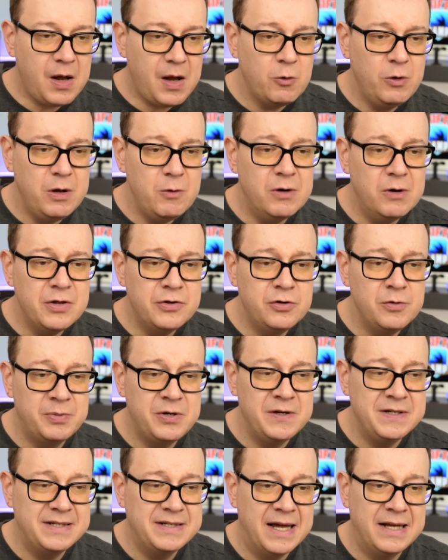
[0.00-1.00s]
we want to
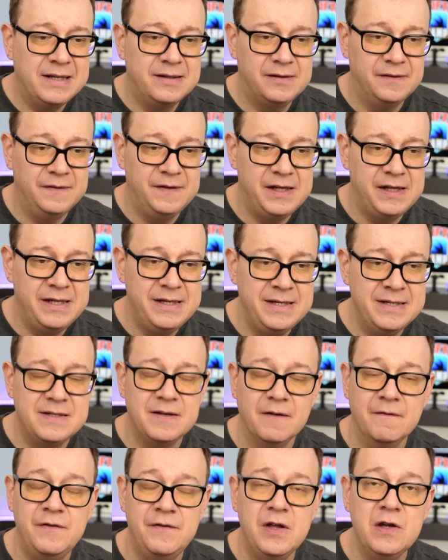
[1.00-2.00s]
present these
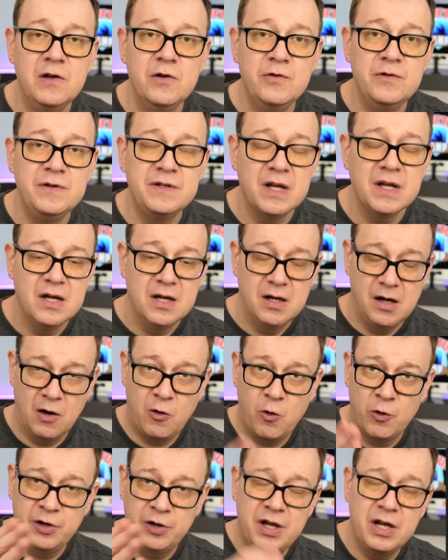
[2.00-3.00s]
views
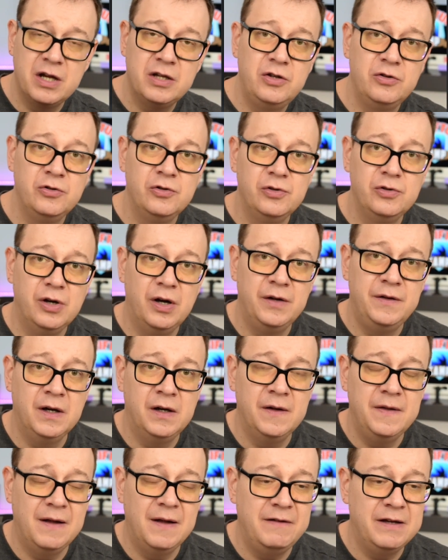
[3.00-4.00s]
according to uh,
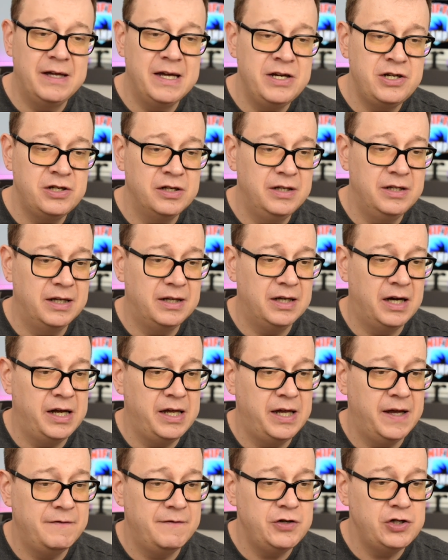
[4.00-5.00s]
the navigation that I
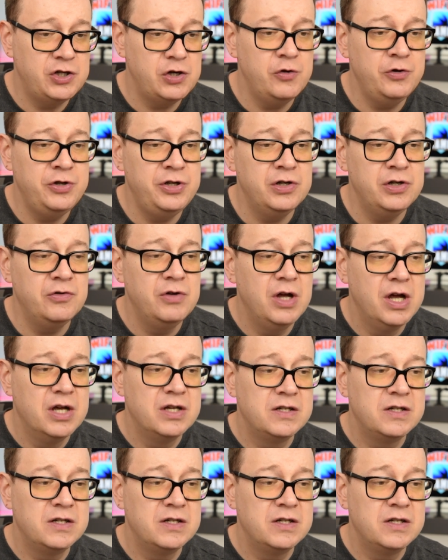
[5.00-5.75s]
have showed you.